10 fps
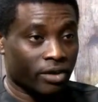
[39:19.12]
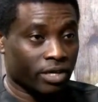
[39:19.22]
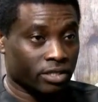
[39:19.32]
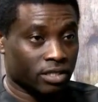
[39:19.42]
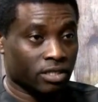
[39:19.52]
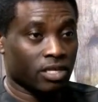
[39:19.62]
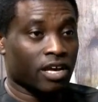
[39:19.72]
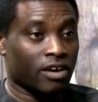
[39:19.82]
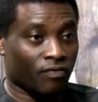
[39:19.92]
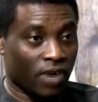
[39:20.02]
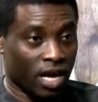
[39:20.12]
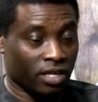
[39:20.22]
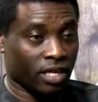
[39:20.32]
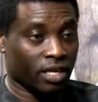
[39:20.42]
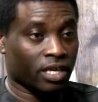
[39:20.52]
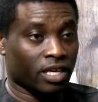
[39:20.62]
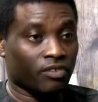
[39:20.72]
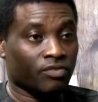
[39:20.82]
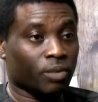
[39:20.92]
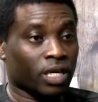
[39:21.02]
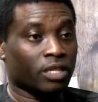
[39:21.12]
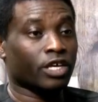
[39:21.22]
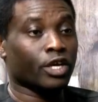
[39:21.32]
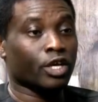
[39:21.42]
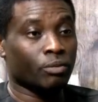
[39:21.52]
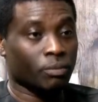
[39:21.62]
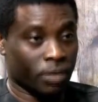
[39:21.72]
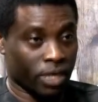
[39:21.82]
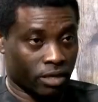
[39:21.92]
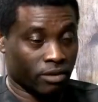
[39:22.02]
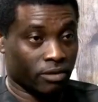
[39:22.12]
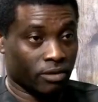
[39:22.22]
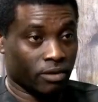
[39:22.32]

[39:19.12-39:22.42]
parents, a father gives birth to a human being.